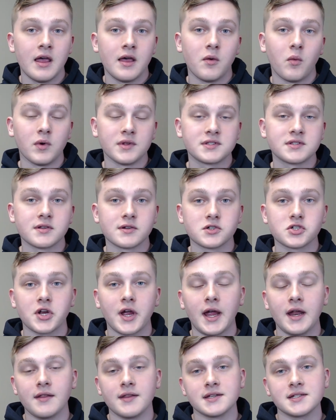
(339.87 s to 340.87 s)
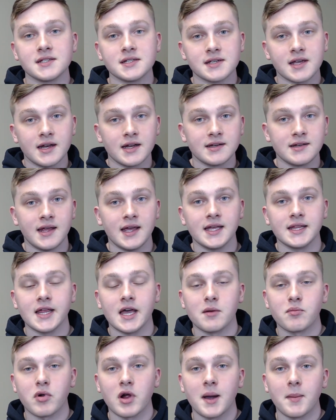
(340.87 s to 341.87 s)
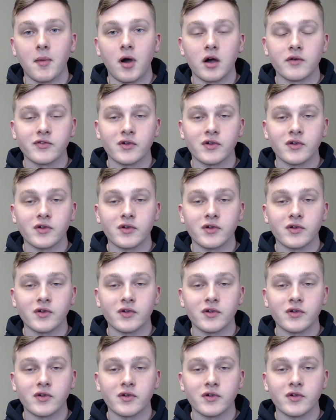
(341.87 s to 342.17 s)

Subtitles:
Once they're trained, this is going to take that prep off